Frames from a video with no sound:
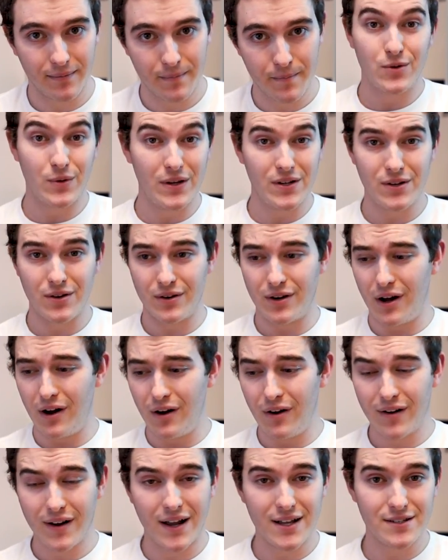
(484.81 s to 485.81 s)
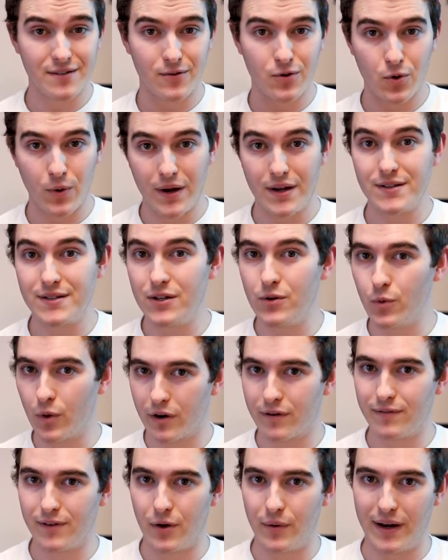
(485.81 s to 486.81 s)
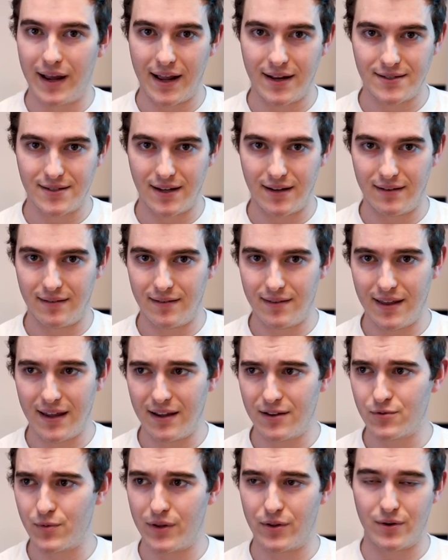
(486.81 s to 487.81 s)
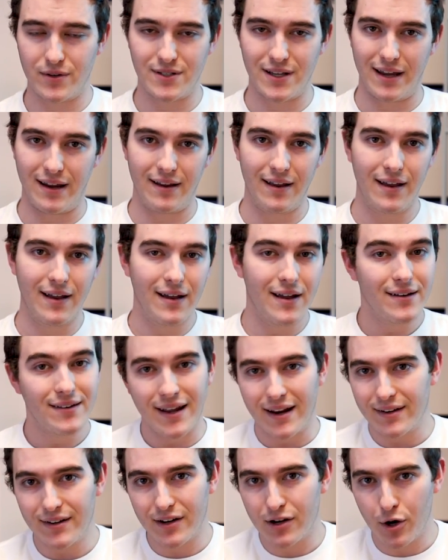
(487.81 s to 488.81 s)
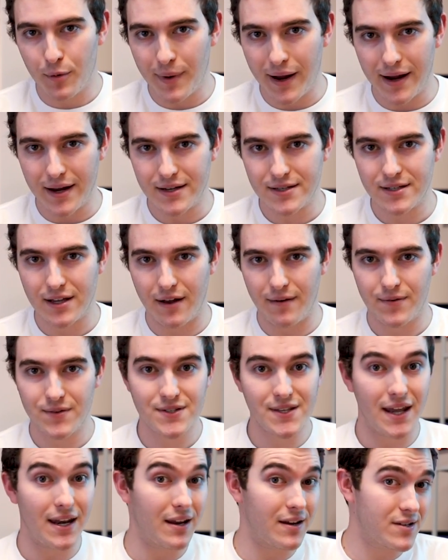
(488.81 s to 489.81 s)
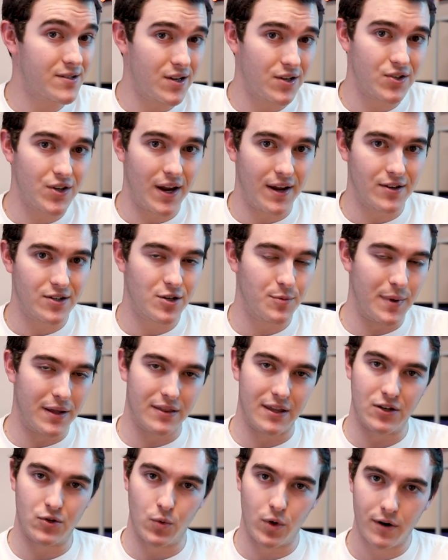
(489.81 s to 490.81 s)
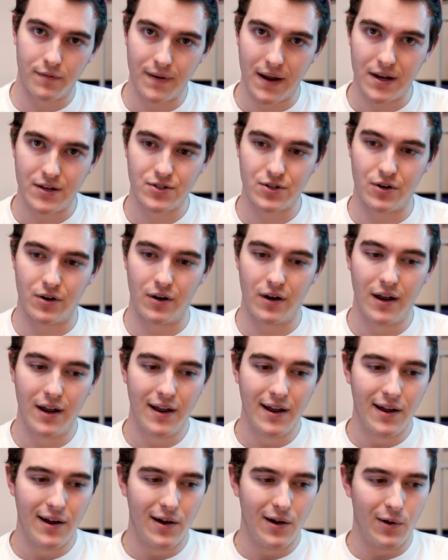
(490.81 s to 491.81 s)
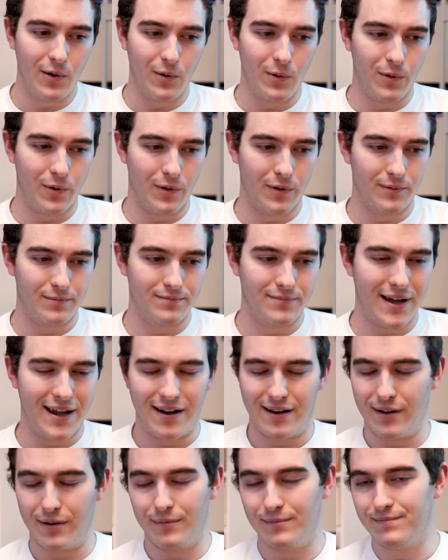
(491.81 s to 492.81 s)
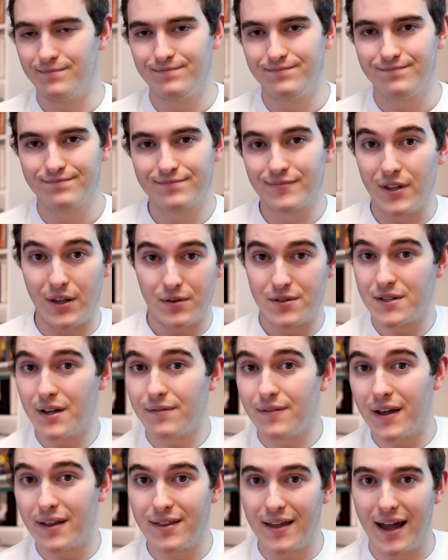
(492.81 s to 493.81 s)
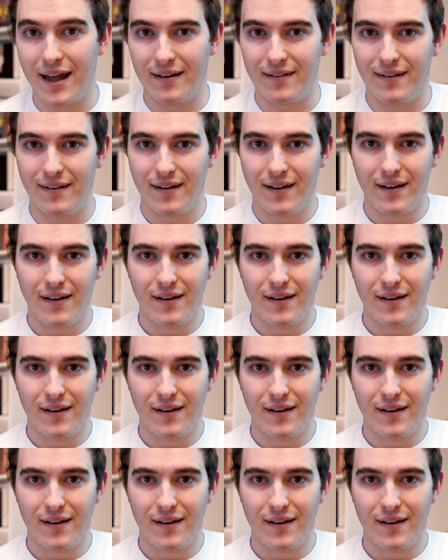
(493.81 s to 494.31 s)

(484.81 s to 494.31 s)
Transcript: So he shared all kinds of crazy workflow enhancing things, whether it's like technical Maya stuff, settings to change to make things work faster, or I don't know, you know, stuff like that.